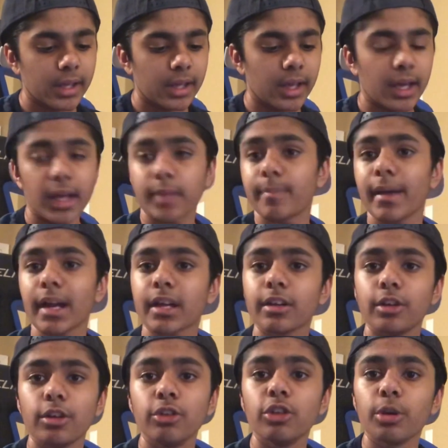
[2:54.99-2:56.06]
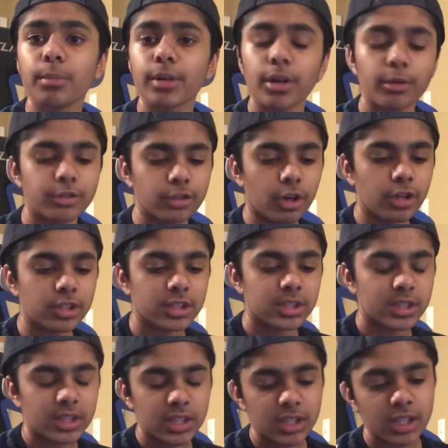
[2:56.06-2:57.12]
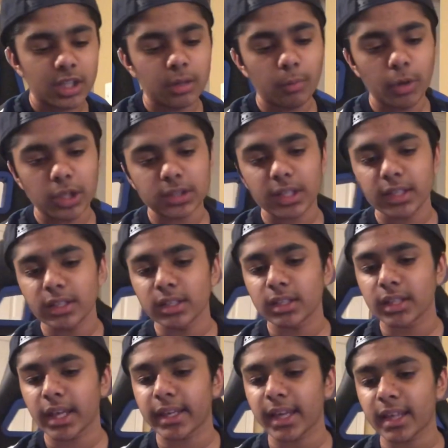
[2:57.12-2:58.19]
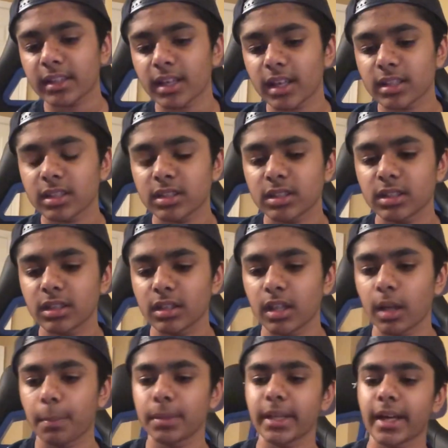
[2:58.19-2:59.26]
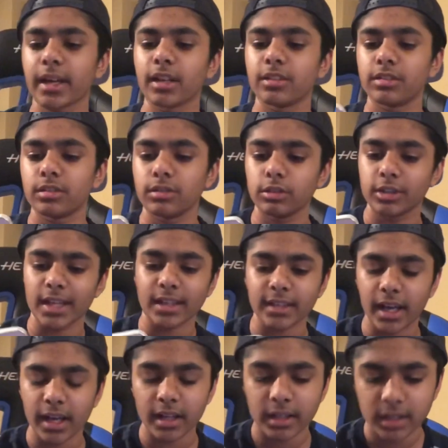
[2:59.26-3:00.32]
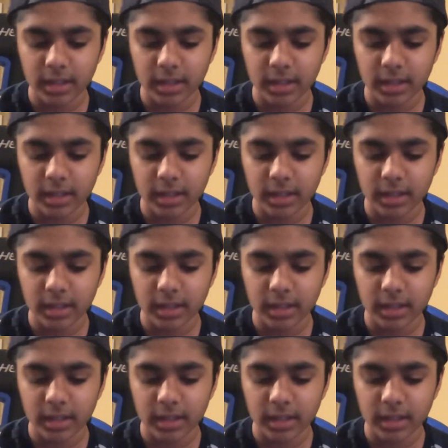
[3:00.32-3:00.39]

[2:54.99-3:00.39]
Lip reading: And pack numero dos will legetas la player della